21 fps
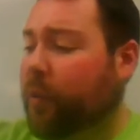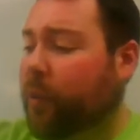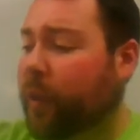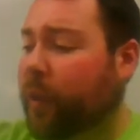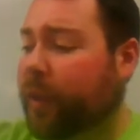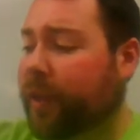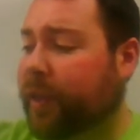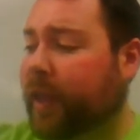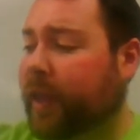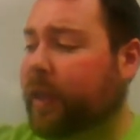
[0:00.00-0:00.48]

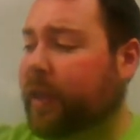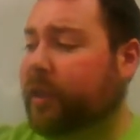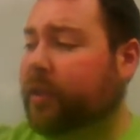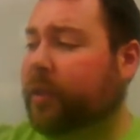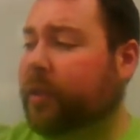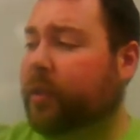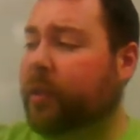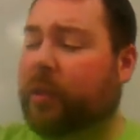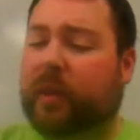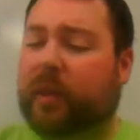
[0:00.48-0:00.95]
within
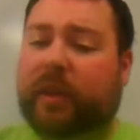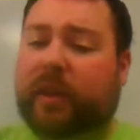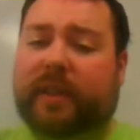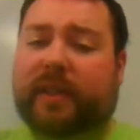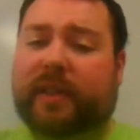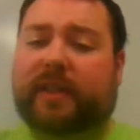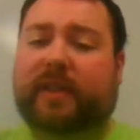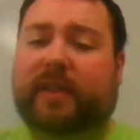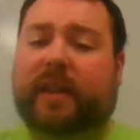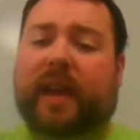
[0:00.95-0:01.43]
your
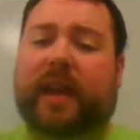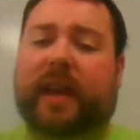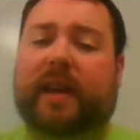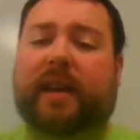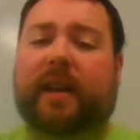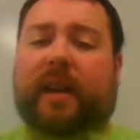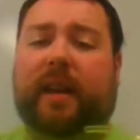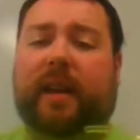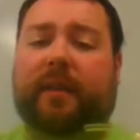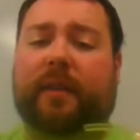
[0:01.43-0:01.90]

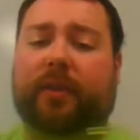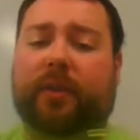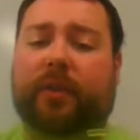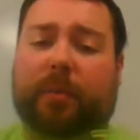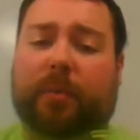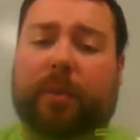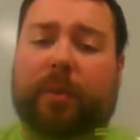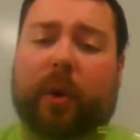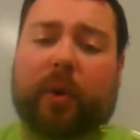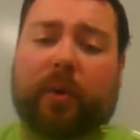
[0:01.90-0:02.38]
design of
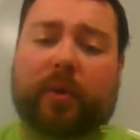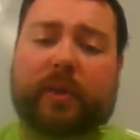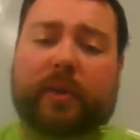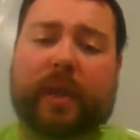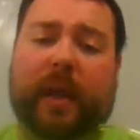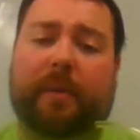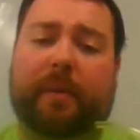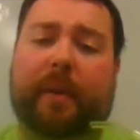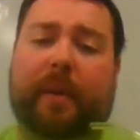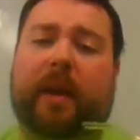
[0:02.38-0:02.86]
your
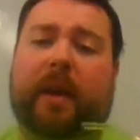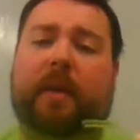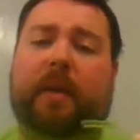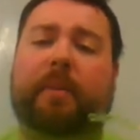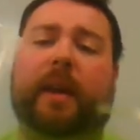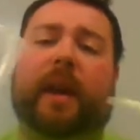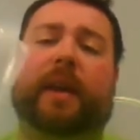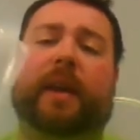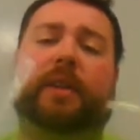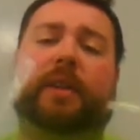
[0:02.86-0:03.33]
prototype
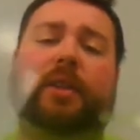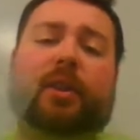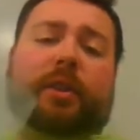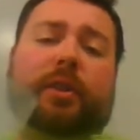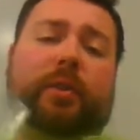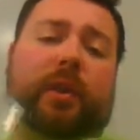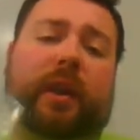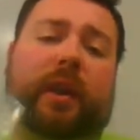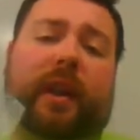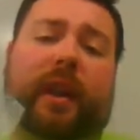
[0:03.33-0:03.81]
airbag,
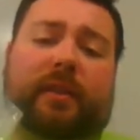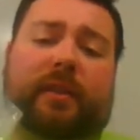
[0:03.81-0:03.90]
you're going to